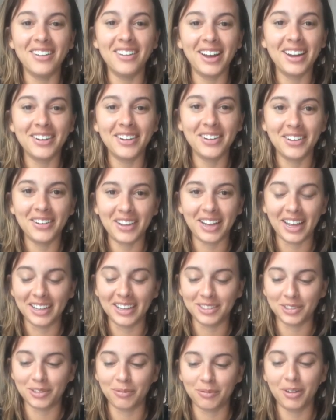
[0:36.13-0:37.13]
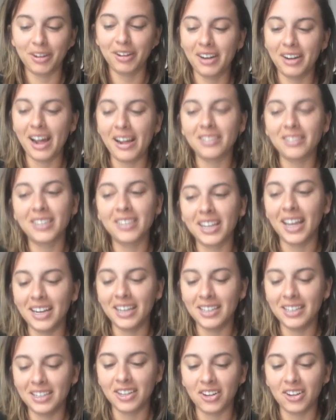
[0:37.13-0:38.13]
I don't know, Cancer. We're gonna have to get
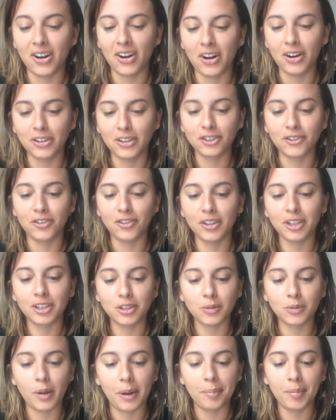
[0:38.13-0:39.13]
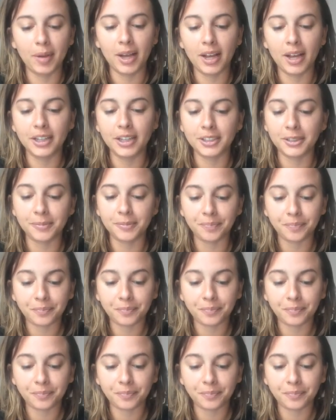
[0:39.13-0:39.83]
into the cards for this one because